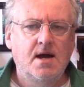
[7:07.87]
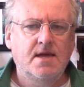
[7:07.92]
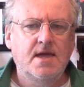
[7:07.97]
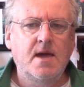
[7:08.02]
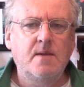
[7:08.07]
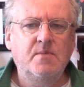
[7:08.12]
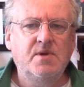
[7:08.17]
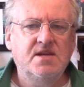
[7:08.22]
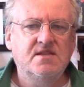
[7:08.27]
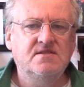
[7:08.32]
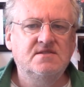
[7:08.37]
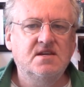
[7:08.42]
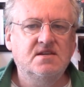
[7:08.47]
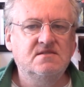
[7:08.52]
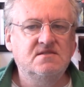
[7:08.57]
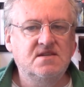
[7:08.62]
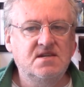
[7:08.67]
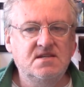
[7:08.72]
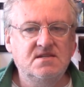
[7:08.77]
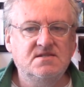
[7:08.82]
Came in at
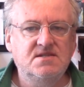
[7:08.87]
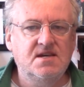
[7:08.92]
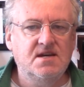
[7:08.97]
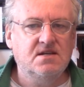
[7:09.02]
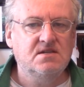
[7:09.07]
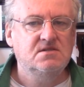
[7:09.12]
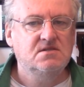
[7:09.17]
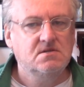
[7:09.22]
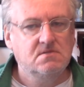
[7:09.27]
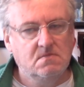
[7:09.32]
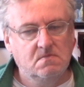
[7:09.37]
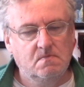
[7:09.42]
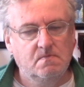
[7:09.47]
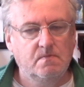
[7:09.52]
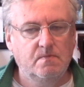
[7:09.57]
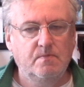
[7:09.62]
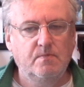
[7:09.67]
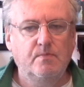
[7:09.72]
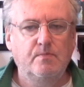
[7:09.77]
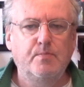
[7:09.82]
16.6,
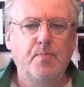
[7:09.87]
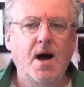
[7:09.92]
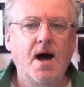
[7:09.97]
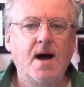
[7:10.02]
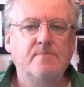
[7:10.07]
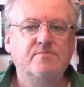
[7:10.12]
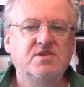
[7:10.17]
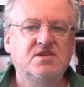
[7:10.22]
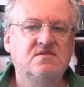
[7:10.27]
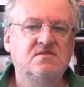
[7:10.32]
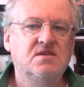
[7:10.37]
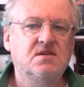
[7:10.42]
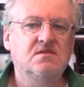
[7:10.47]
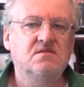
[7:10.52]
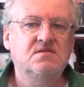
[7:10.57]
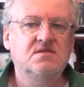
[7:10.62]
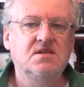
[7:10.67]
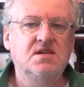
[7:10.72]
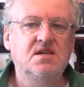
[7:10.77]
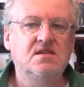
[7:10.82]
pop to
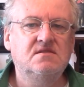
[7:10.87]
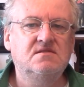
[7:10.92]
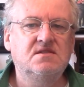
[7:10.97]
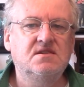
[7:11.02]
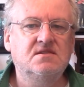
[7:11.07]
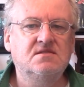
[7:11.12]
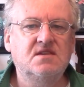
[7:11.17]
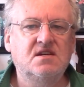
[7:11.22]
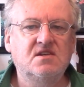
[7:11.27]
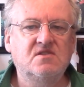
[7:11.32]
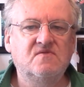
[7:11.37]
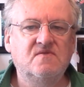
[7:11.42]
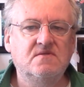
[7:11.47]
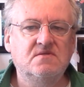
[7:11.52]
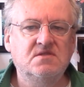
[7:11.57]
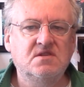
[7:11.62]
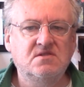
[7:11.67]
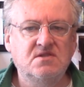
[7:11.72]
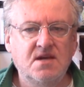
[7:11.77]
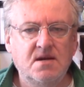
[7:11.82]
16. 6 on his
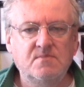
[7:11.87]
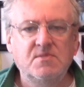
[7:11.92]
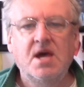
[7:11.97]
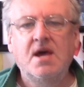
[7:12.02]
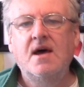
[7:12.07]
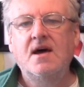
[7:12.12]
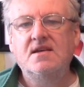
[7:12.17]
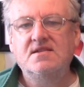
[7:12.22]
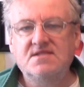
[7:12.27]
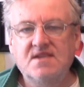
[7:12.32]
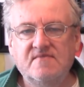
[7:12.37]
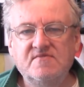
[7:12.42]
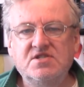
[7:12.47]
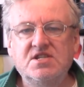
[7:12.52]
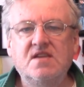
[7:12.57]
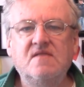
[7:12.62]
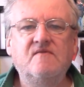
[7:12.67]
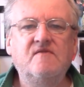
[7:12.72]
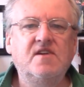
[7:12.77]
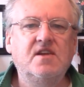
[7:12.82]
first attempt,
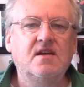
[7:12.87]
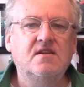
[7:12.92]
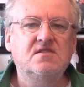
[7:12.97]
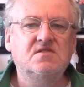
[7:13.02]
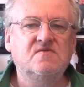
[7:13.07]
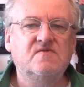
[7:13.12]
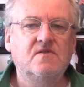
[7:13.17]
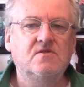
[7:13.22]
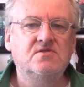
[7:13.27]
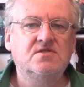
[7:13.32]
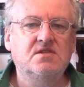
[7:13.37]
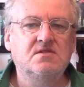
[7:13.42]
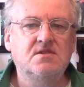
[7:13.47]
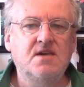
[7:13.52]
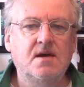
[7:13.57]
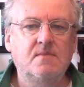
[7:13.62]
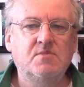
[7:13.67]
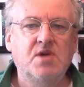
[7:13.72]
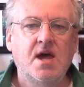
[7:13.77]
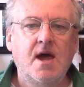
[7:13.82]
17 feet on his first
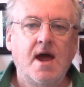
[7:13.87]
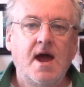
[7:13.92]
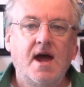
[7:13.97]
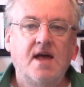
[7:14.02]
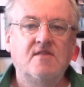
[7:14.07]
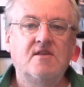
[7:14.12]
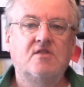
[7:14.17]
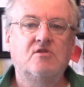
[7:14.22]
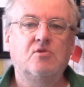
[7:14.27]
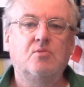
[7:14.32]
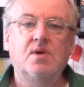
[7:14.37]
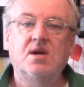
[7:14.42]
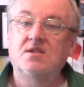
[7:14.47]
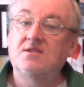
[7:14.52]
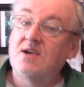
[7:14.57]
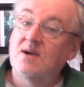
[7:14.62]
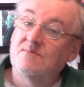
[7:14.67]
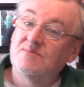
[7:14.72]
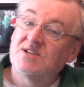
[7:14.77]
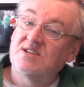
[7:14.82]
attempt, and then 3
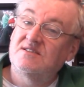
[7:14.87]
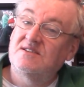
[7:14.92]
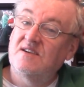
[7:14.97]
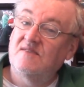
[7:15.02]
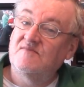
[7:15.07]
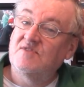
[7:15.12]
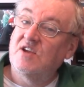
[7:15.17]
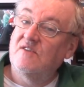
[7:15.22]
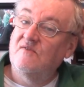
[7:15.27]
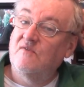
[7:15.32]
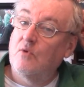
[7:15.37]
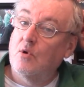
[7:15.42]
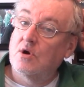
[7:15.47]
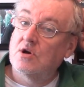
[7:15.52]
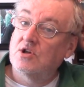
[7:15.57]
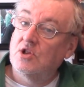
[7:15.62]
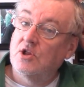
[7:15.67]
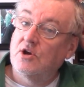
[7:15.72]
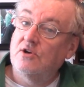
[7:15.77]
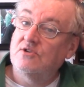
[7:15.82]
attempts at
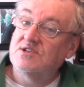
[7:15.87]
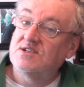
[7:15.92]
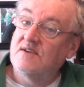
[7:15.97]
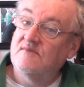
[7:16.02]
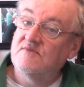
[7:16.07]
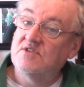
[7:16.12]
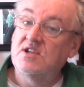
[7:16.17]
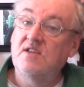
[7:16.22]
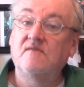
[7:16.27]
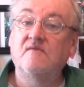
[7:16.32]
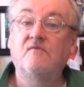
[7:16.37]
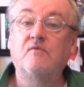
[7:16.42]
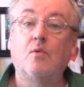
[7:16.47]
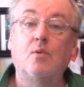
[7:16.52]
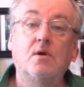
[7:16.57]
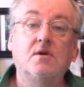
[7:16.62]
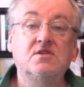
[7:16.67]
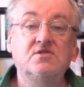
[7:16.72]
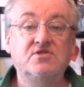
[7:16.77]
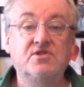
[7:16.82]
17-4, cleared 17-4
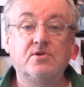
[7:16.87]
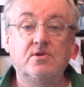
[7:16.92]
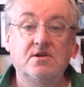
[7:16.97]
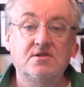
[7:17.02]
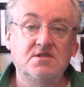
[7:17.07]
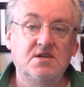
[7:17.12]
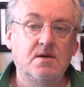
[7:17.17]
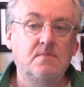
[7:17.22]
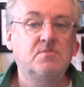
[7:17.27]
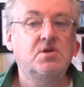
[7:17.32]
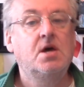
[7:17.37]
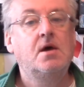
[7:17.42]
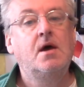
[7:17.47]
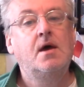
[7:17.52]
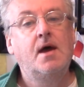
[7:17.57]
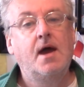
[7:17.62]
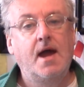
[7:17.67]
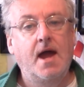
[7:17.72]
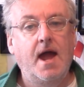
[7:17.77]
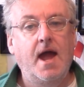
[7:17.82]
on his third attempt,
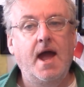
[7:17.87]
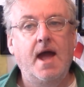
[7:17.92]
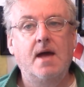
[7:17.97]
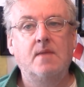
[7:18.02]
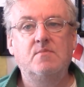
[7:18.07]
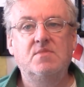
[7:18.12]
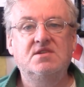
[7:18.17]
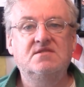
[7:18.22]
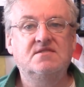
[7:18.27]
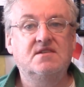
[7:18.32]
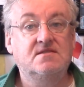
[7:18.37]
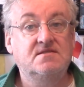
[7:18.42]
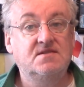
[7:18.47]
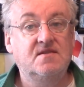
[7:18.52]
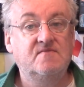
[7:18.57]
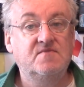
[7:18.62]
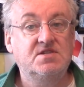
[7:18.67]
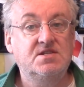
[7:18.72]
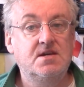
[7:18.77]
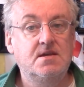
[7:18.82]
and missed at
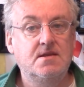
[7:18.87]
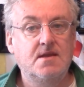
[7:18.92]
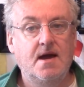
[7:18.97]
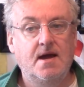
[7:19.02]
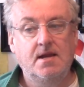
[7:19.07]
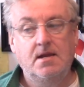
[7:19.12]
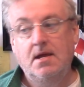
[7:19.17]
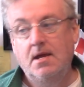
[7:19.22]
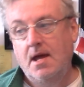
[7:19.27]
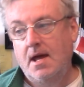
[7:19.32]
17-9.